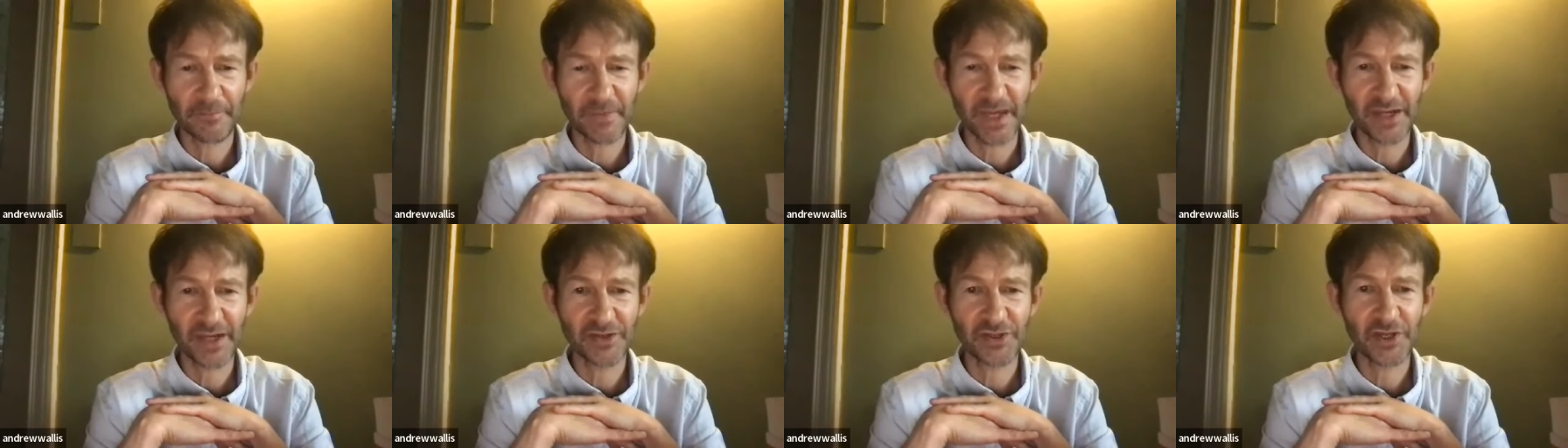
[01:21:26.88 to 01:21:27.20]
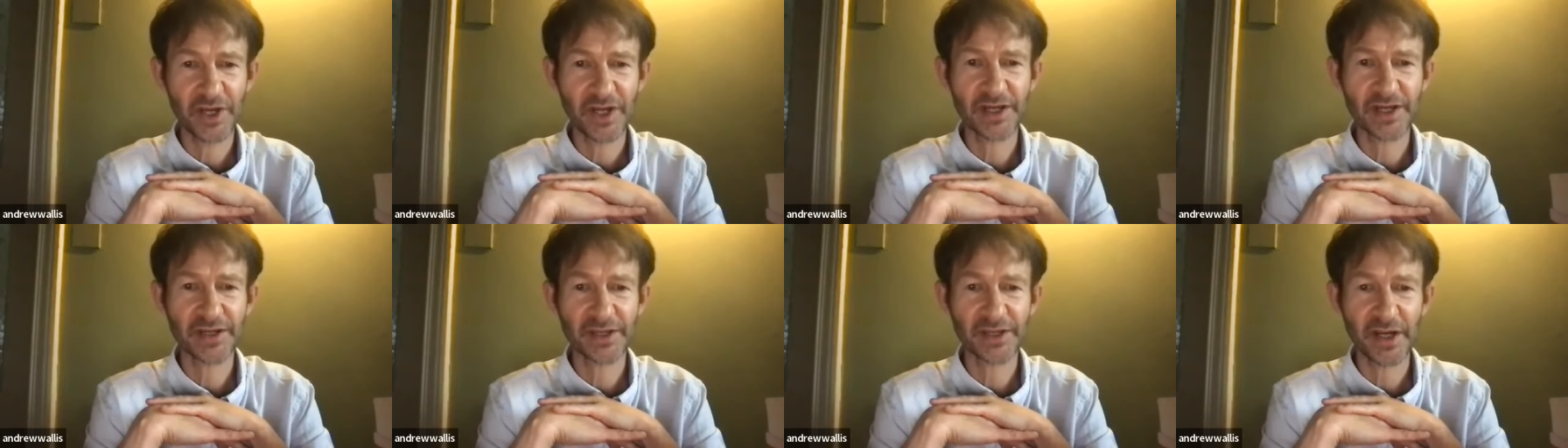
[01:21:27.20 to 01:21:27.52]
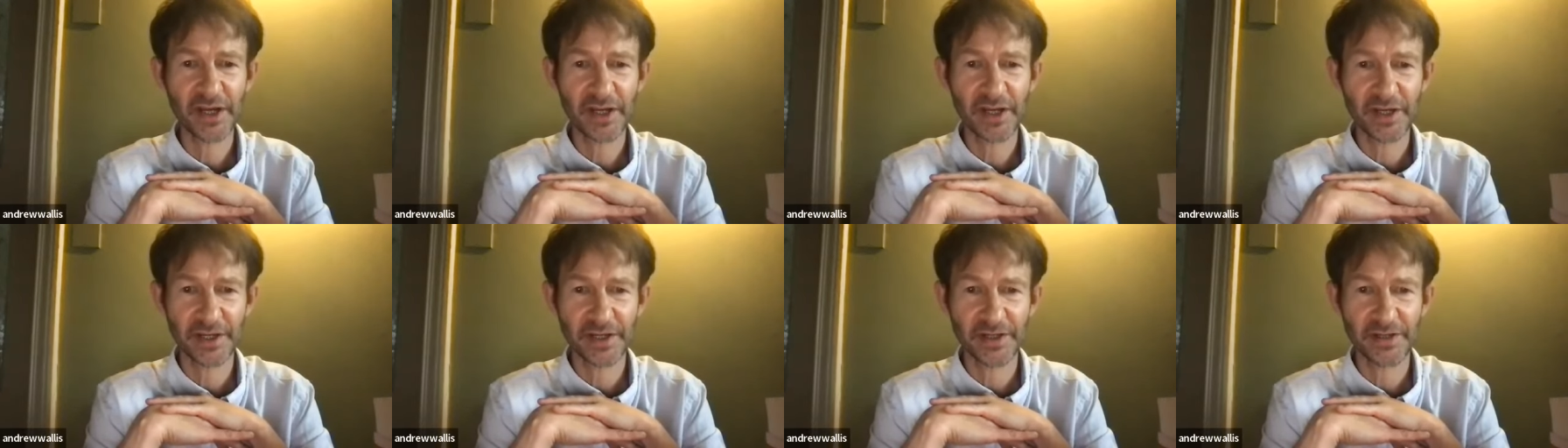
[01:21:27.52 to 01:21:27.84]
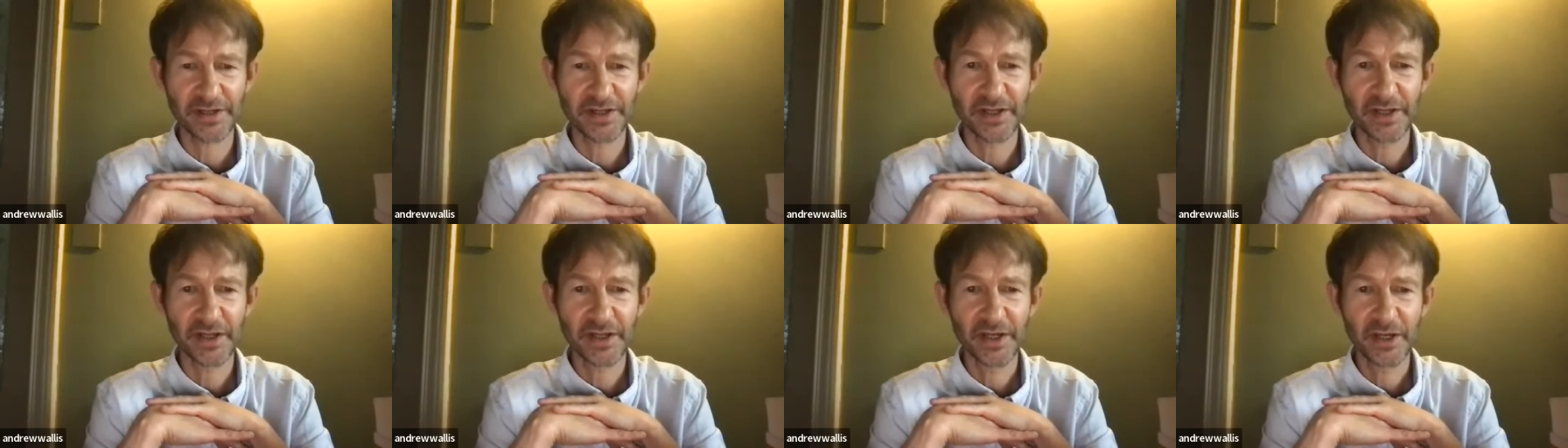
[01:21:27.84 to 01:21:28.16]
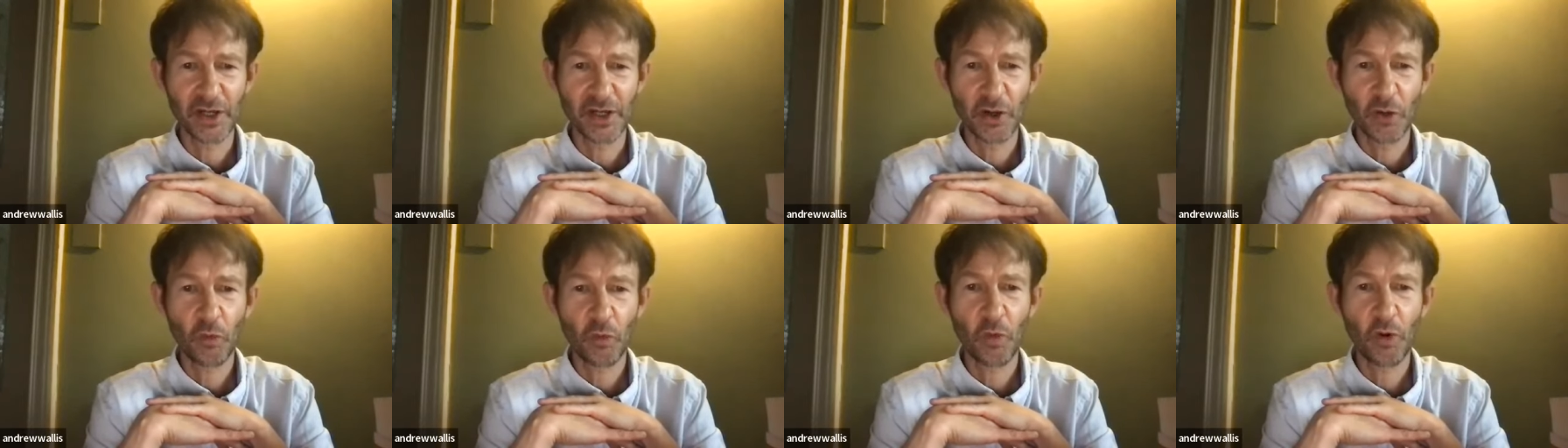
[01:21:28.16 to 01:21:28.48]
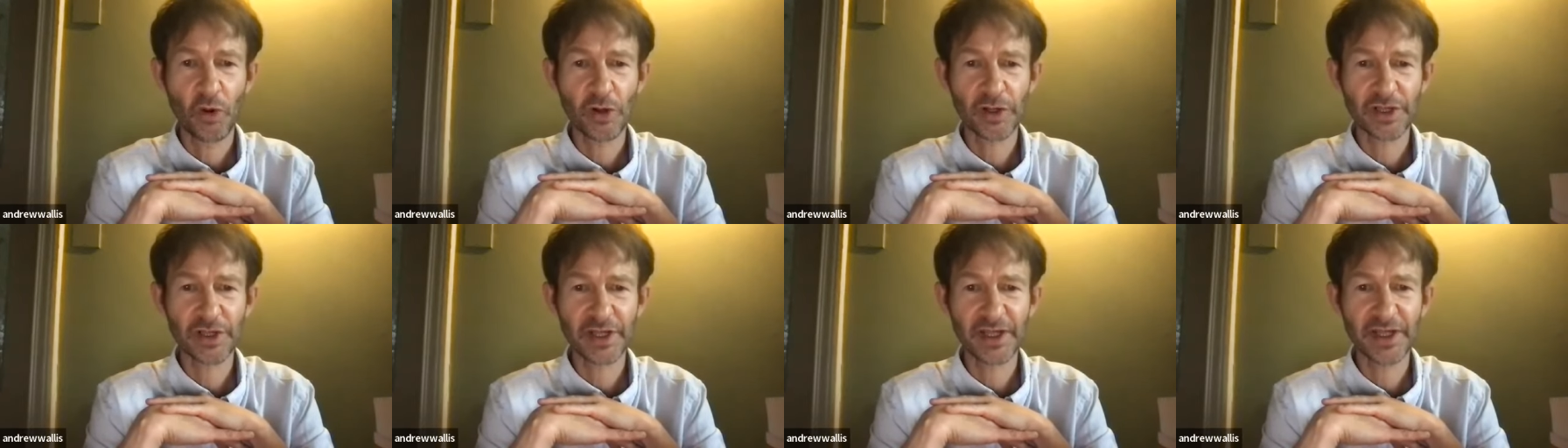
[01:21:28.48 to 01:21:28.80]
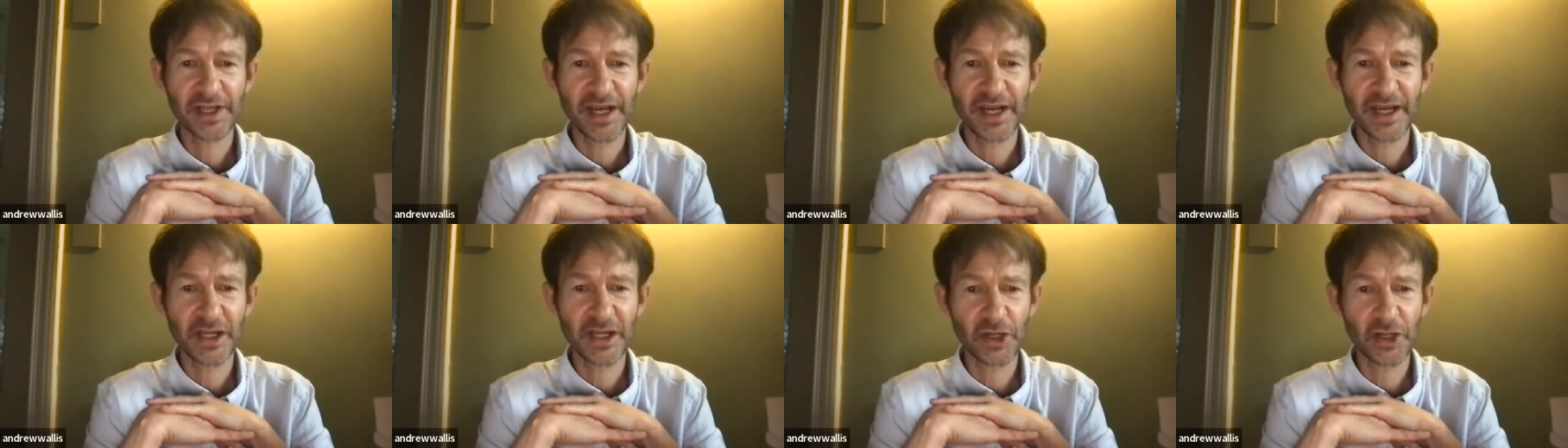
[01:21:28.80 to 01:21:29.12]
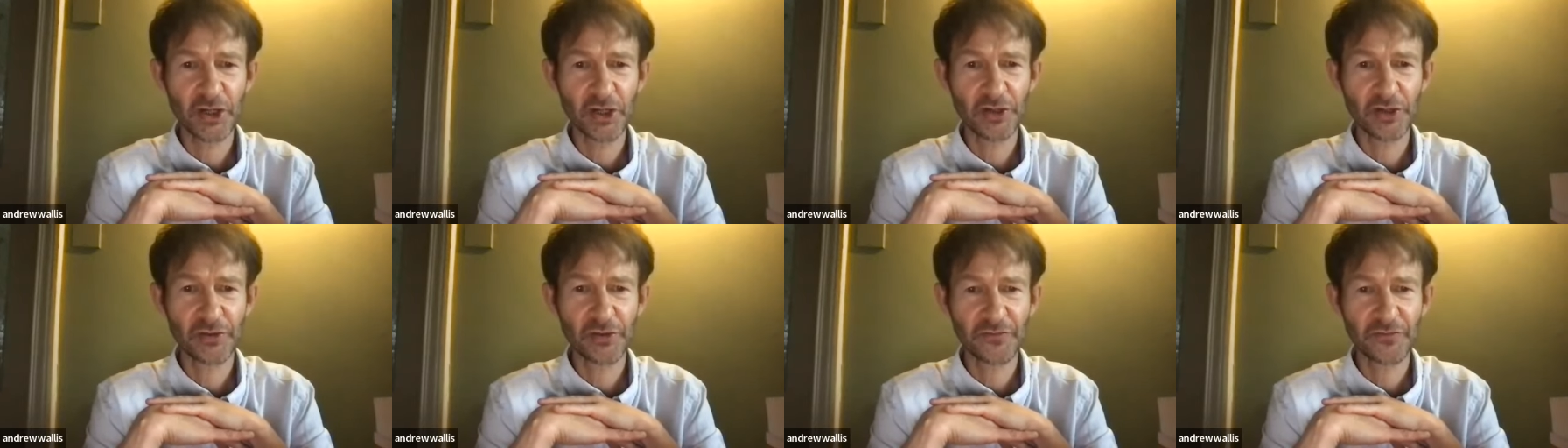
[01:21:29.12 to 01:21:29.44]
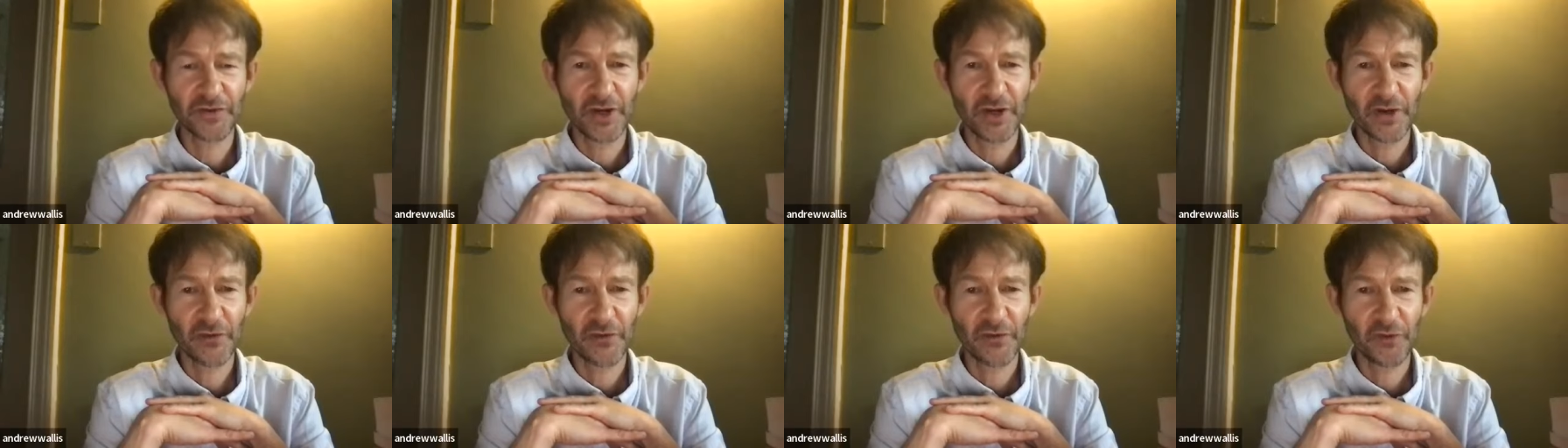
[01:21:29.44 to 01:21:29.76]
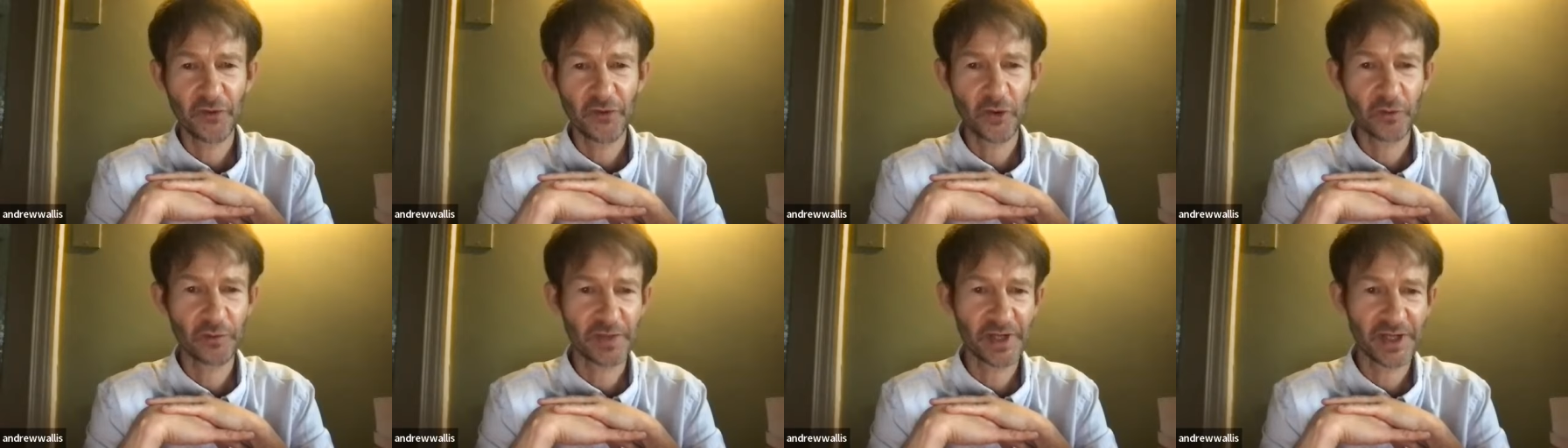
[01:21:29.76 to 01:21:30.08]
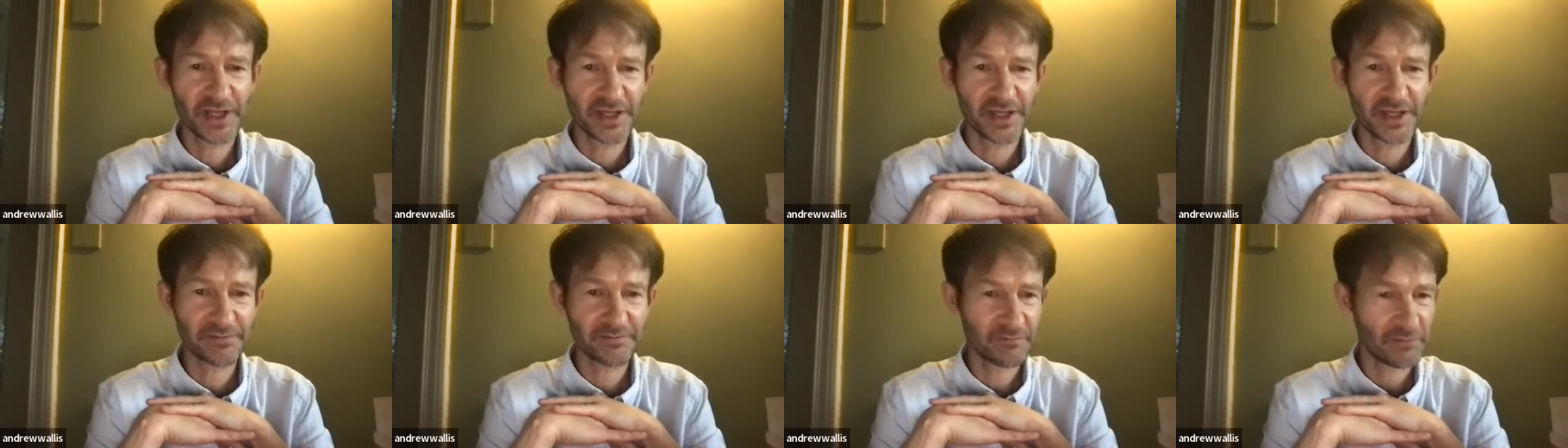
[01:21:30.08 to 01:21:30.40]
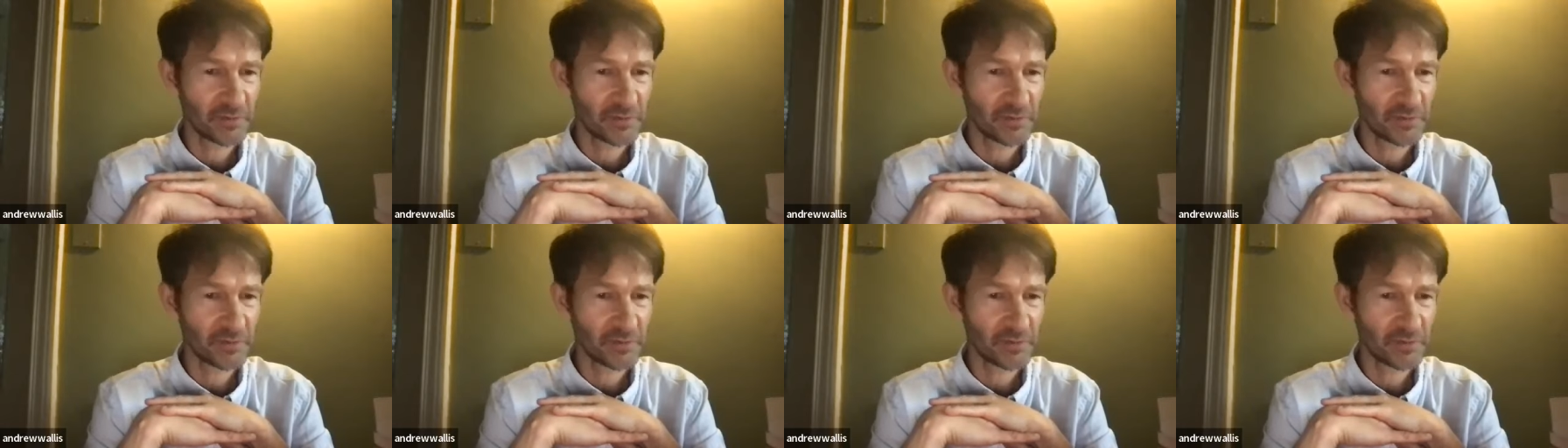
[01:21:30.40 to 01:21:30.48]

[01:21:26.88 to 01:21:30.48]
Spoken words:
genocides, what can they learn from this,